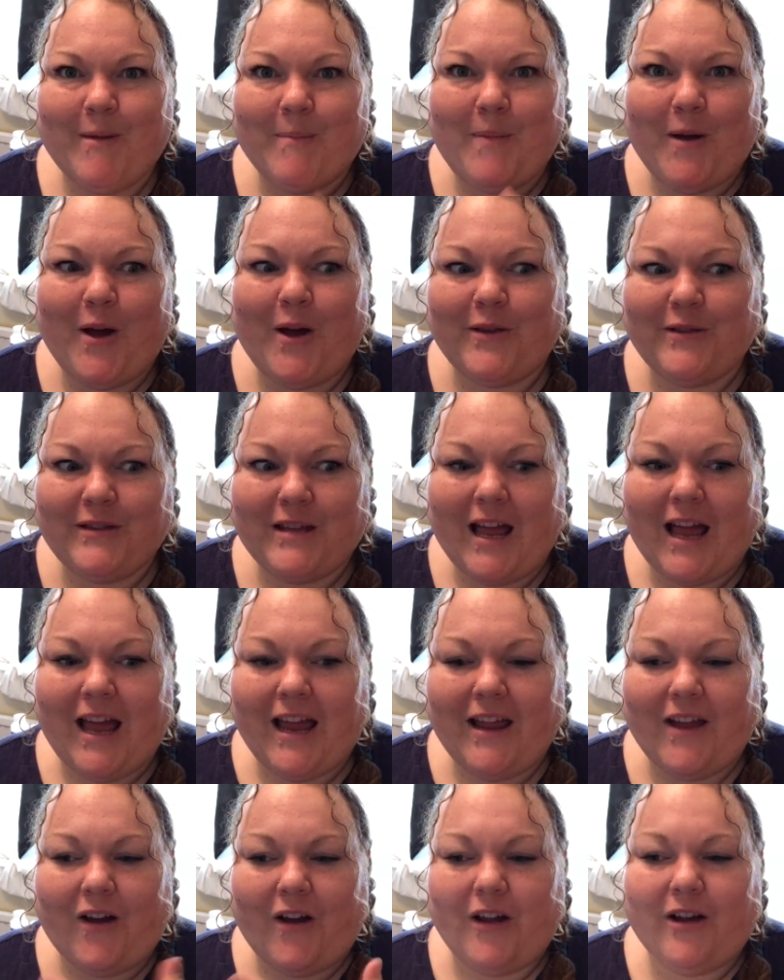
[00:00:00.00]
the
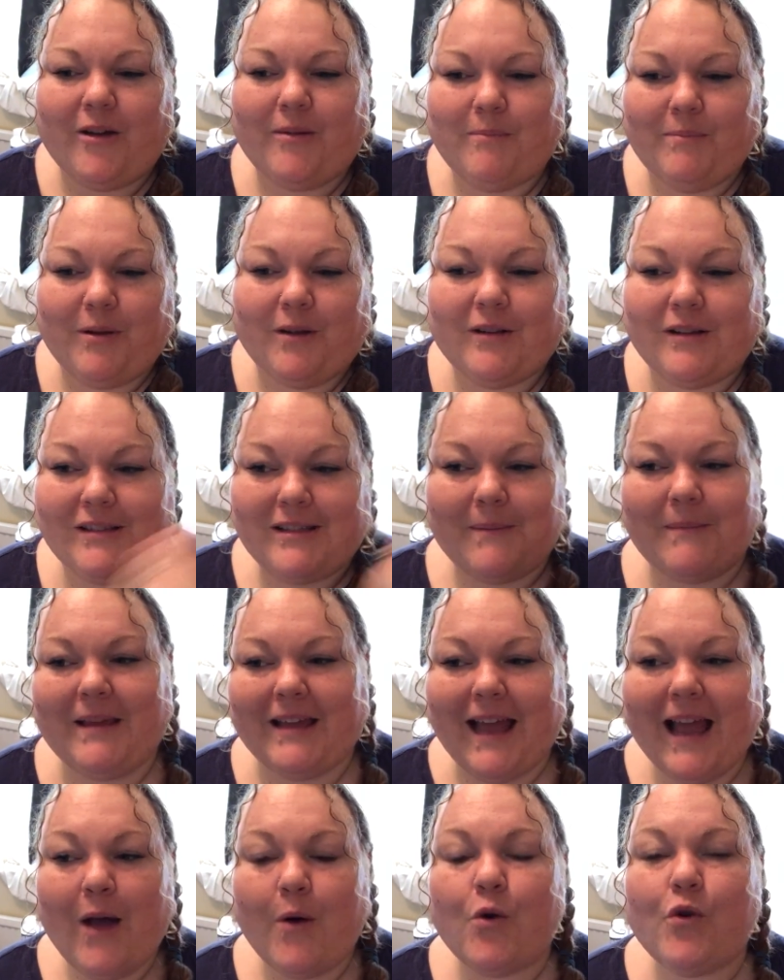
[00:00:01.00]
birthday, I can pull
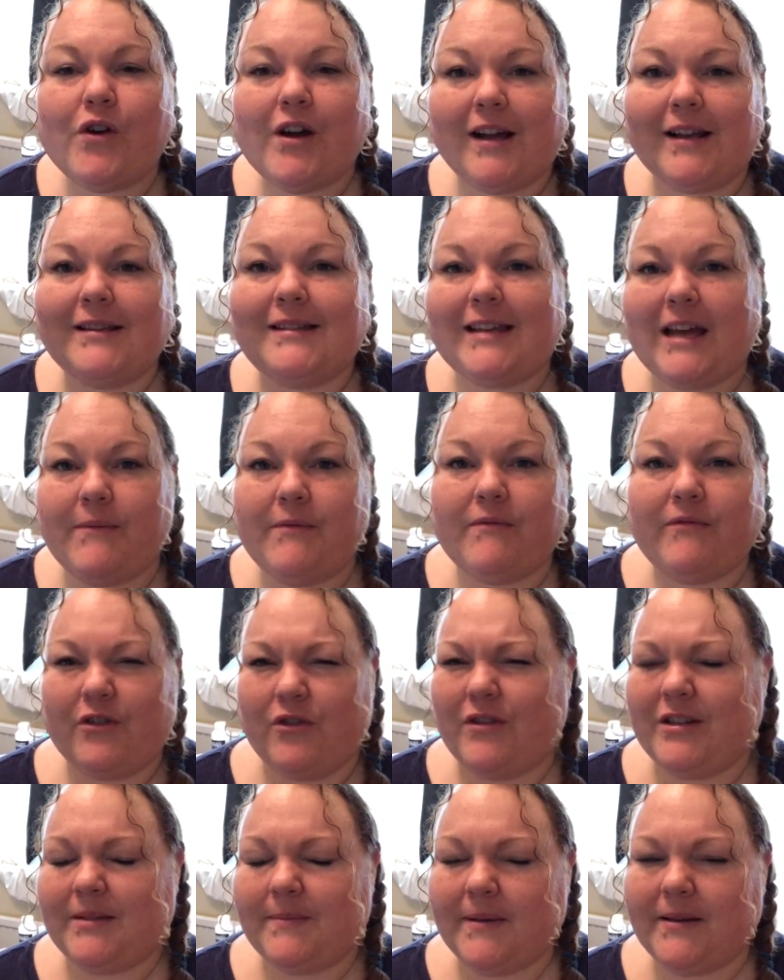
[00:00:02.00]
something out or I can save them for
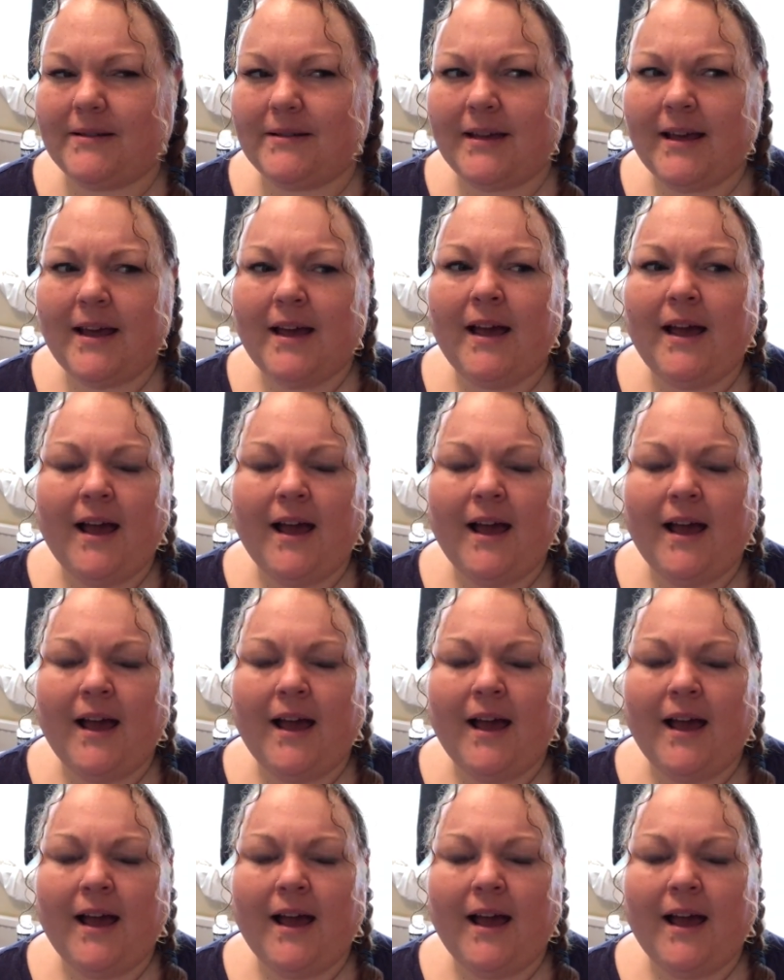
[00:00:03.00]
Christmas.